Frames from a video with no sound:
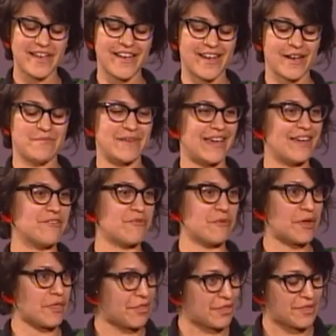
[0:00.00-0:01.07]
MN
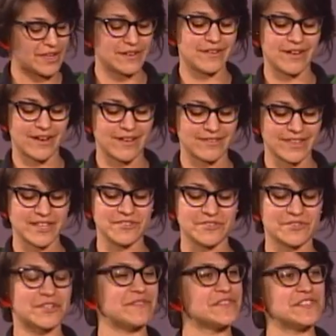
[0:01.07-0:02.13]
with uh, legal
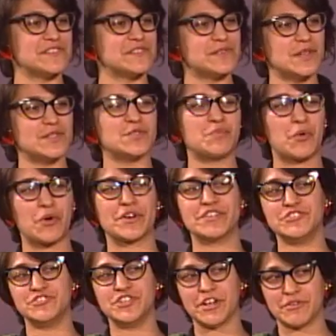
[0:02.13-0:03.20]
services, state support
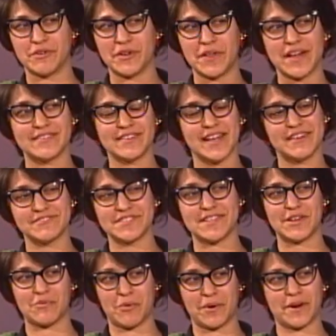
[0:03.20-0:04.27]
in general. How, how does
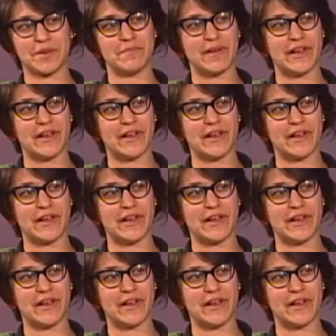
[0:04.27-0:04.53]
that work,